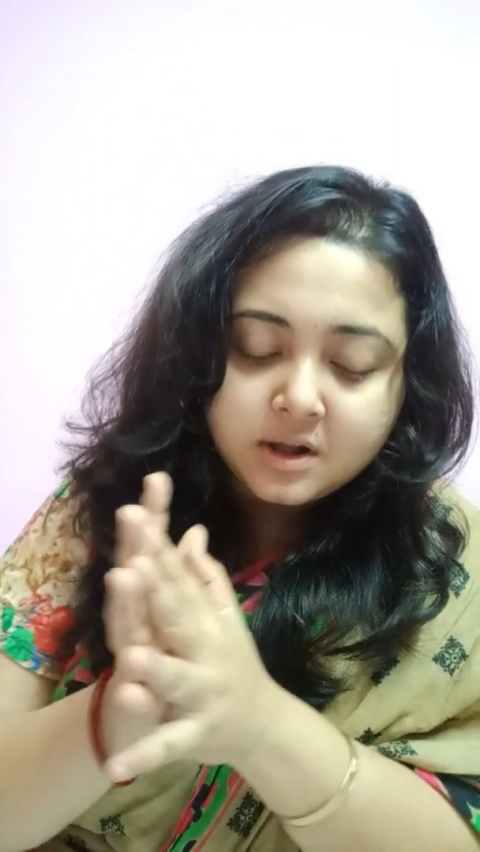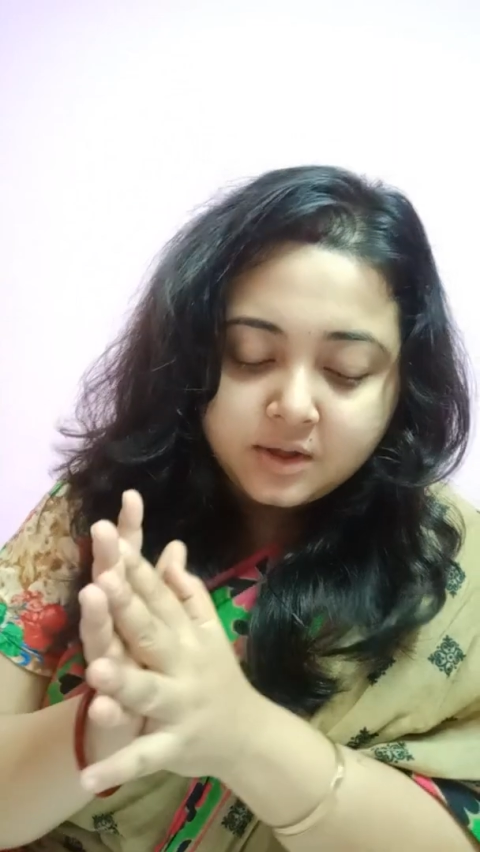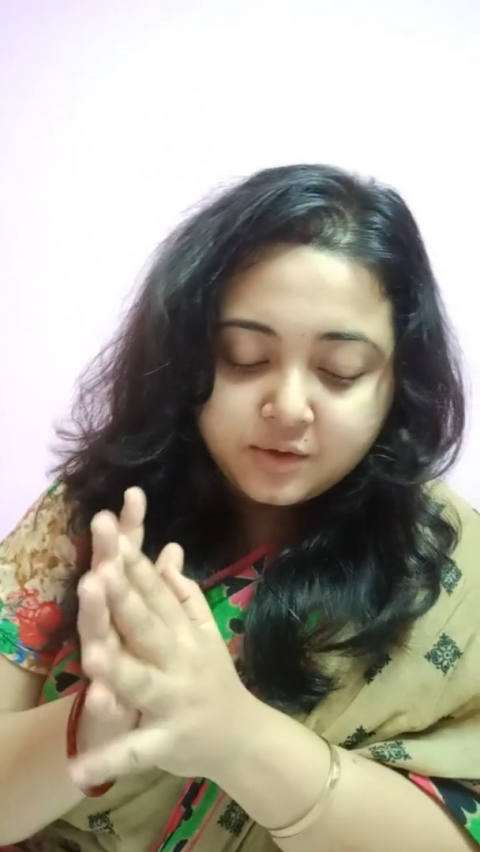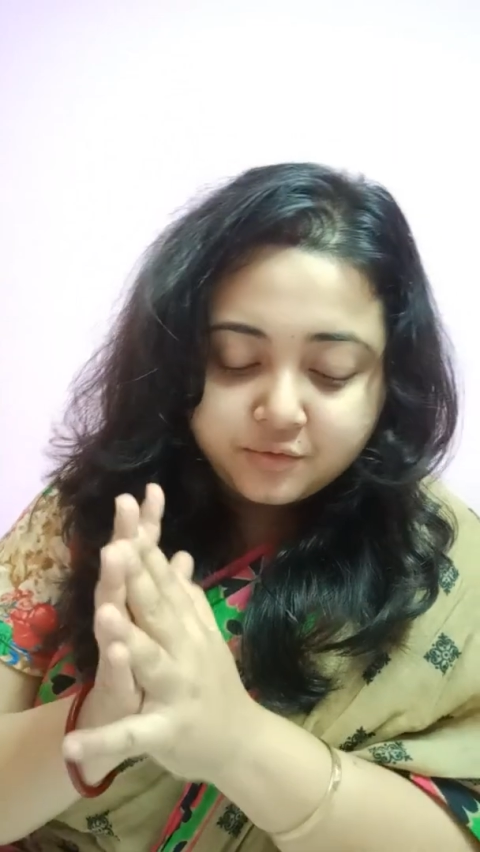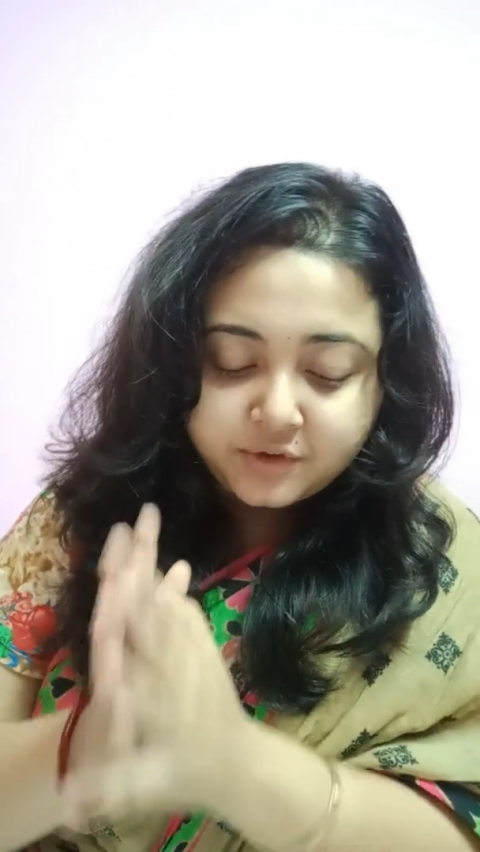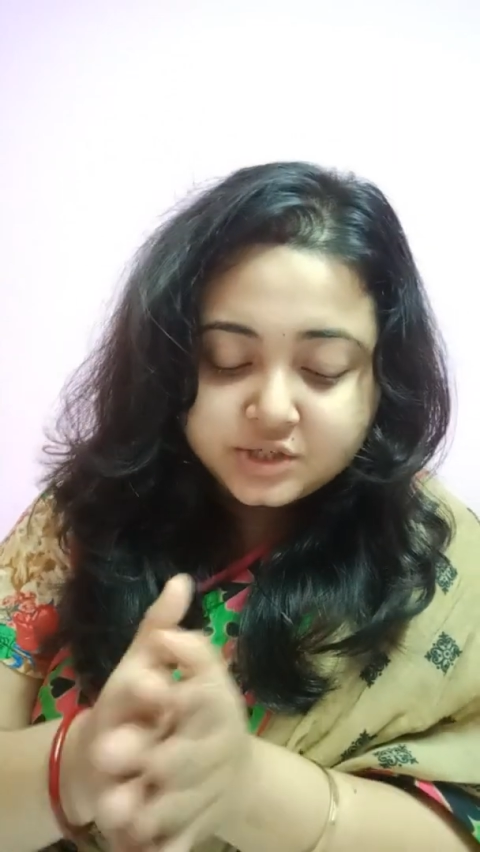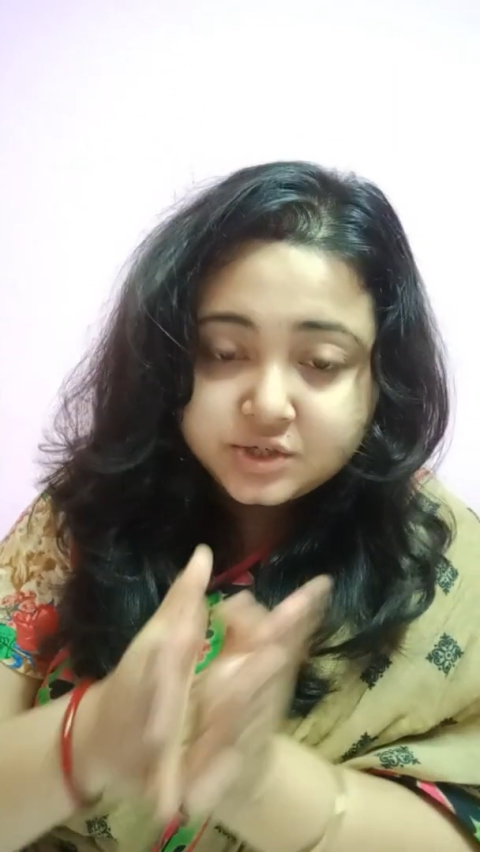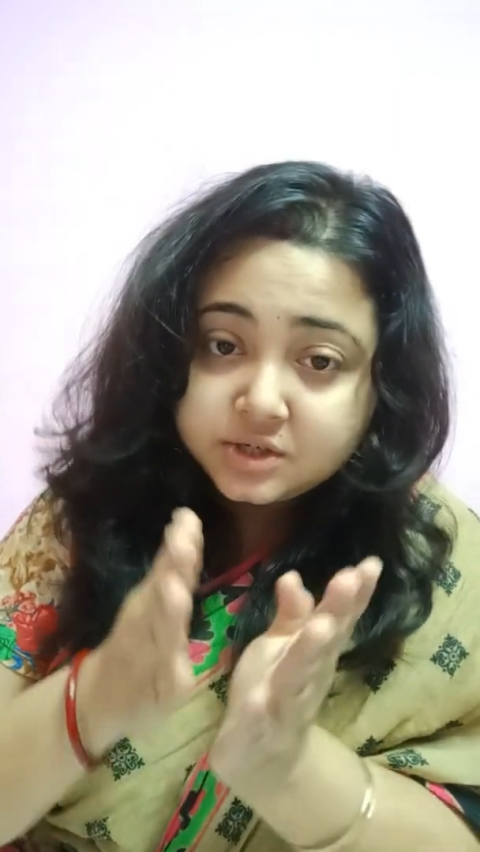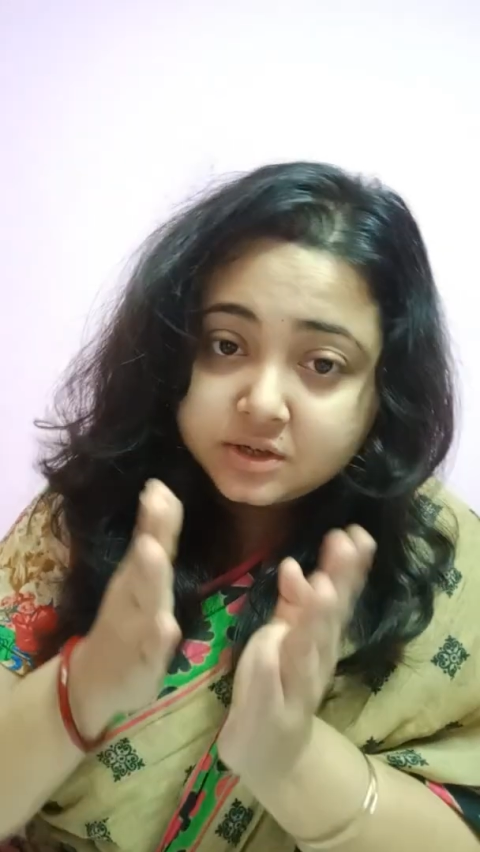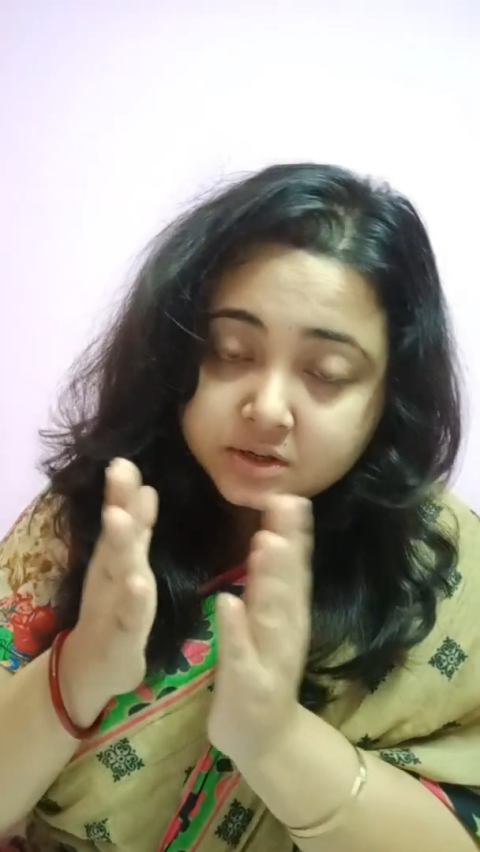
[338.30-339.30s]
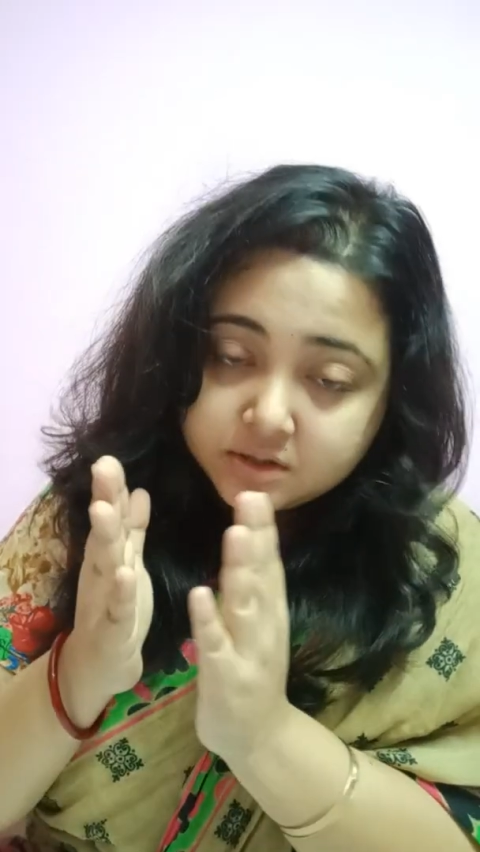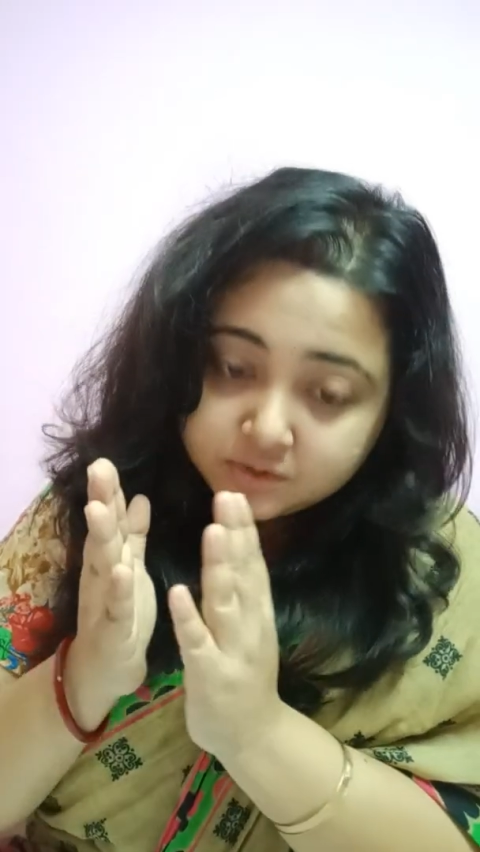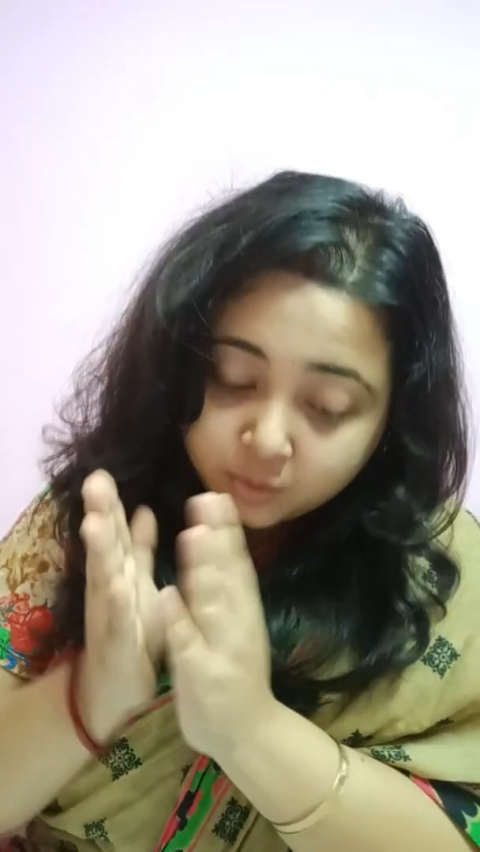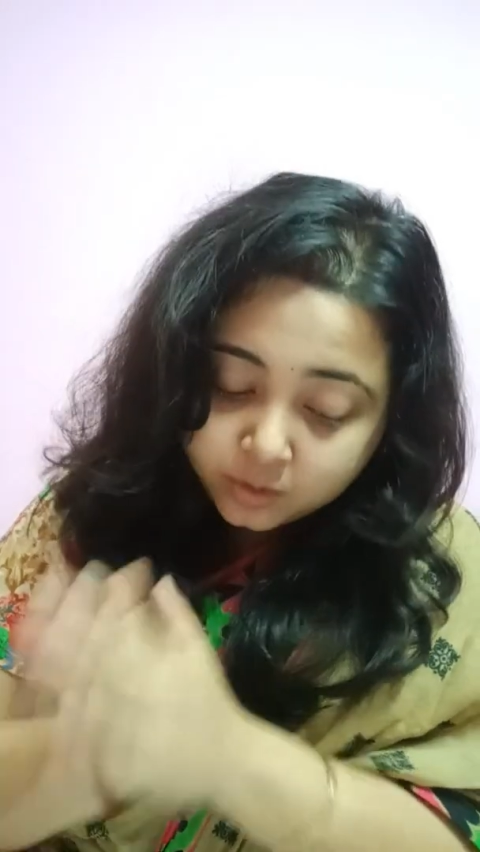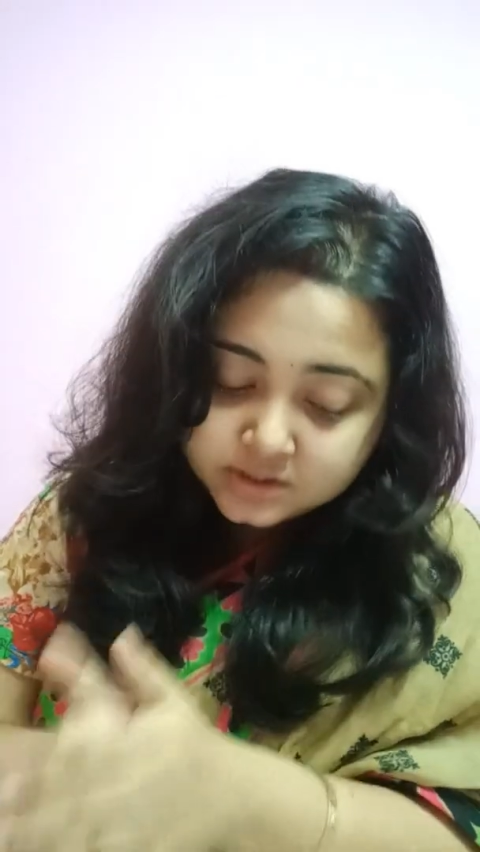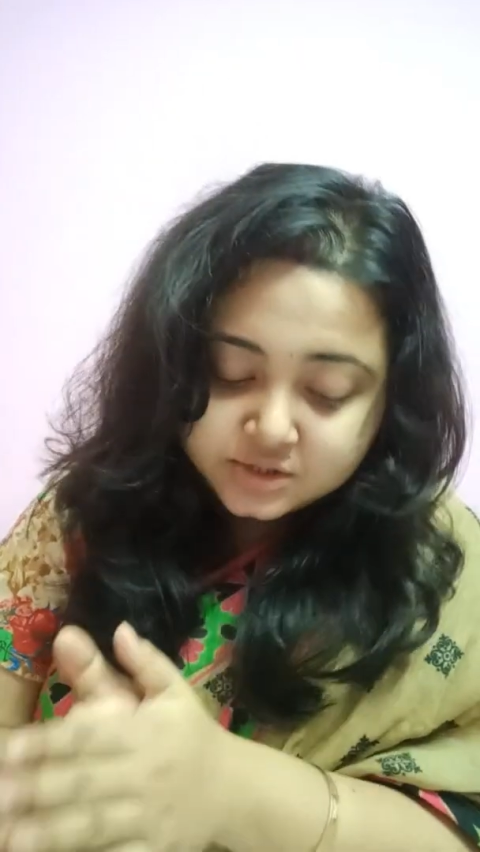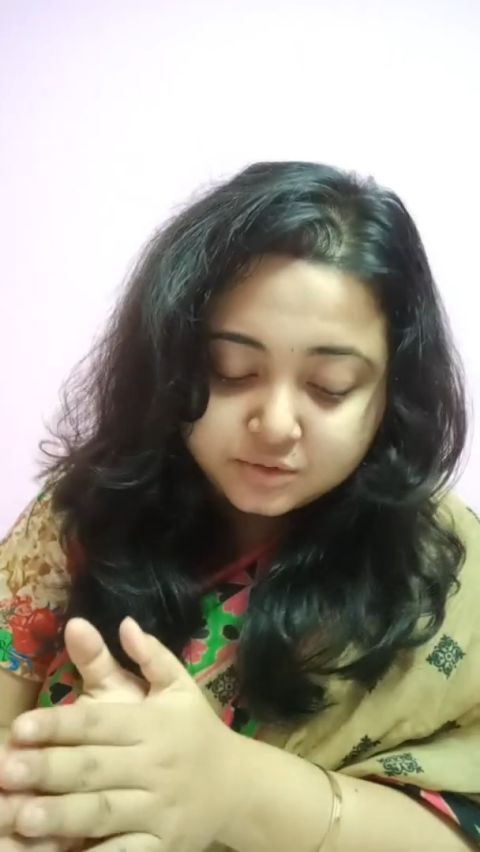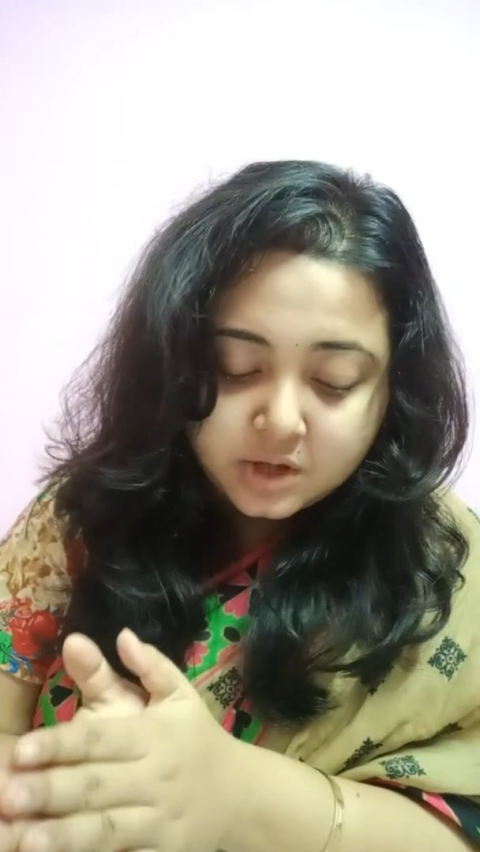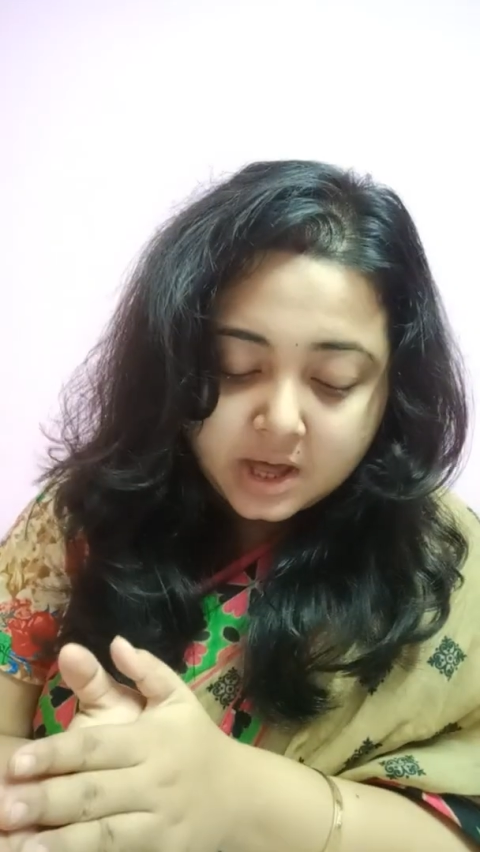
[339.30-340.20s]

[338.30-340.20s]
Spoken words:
which goes to the